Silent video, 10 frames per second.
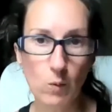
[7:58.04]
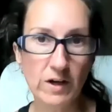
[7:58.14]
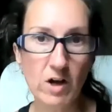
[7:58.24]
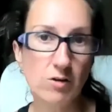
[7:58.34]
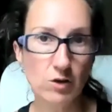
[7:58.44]
we
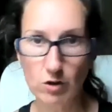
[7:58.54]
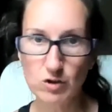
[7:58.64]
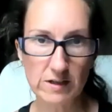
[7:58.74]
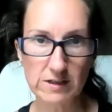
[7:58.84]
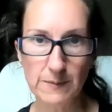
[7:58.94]
call
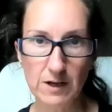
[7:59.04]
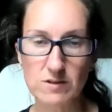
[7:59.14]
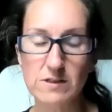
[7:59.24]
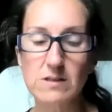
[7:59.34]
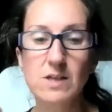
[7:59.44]

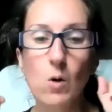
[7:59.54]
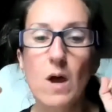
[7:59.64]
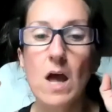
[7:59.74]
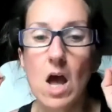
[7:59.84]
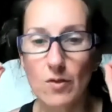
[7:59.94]
neurotransmitters. So
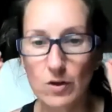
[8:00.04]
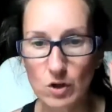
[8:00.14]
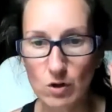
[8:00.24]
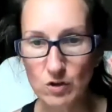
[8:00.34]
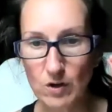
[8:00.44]
the
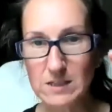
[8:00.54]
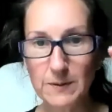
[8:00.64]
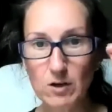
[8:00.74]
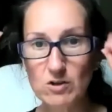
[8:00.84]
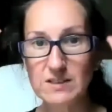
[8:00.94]
neurotransmitters,